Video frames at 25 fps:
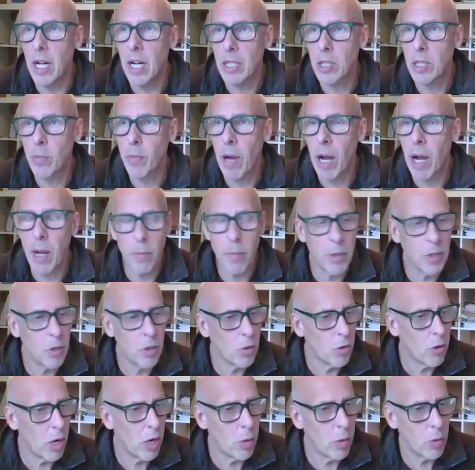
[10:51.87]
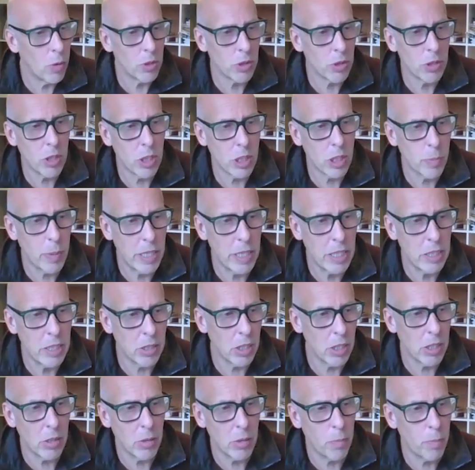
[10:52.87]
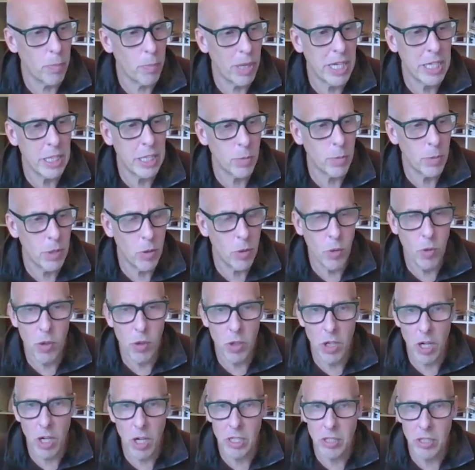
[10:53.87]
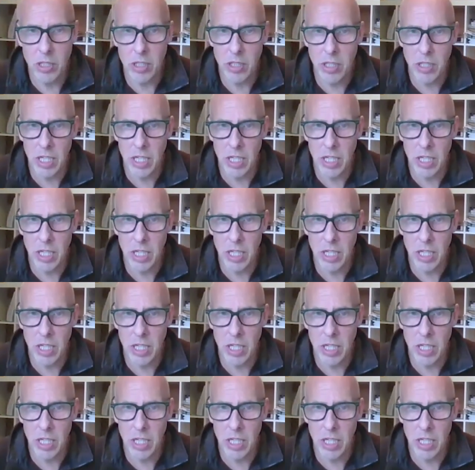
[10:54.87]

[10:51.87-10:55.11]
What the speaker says: department, or I want to speak to placement organisers,